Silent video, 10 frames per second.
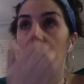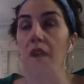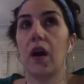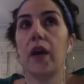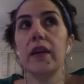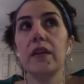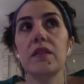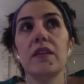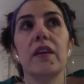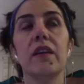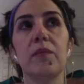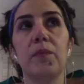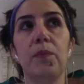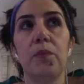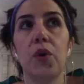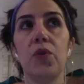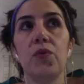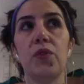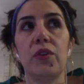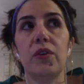guess like
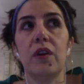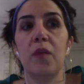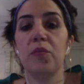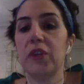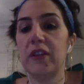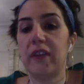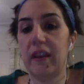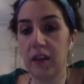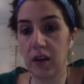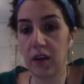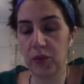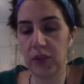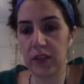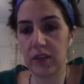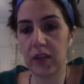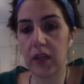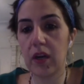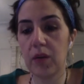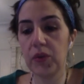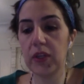both complete and incomplete. Like
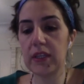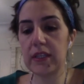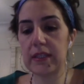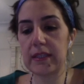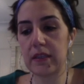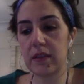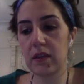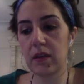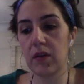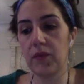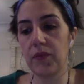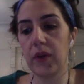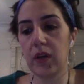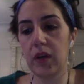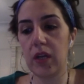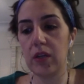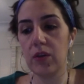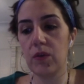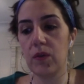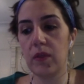complete in the sense of, I
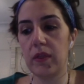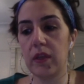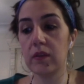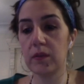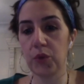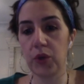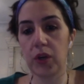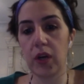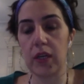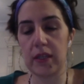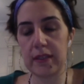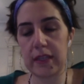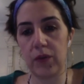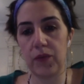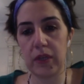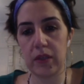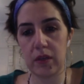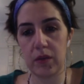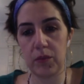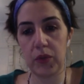know this book on itself is
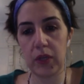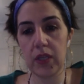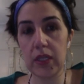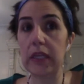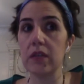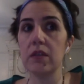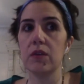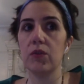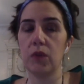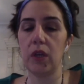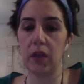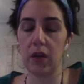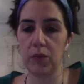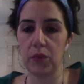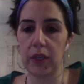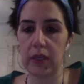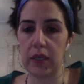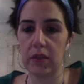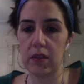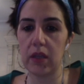complete in its own
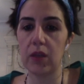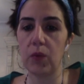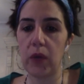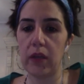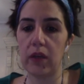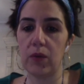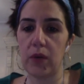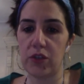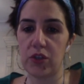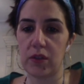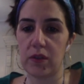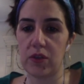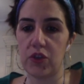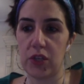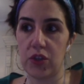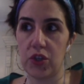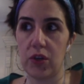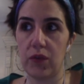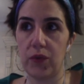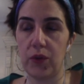incompleteness. Like the way the questions
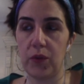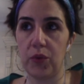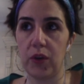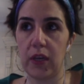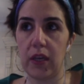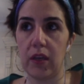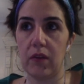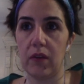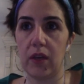gesture for the book is,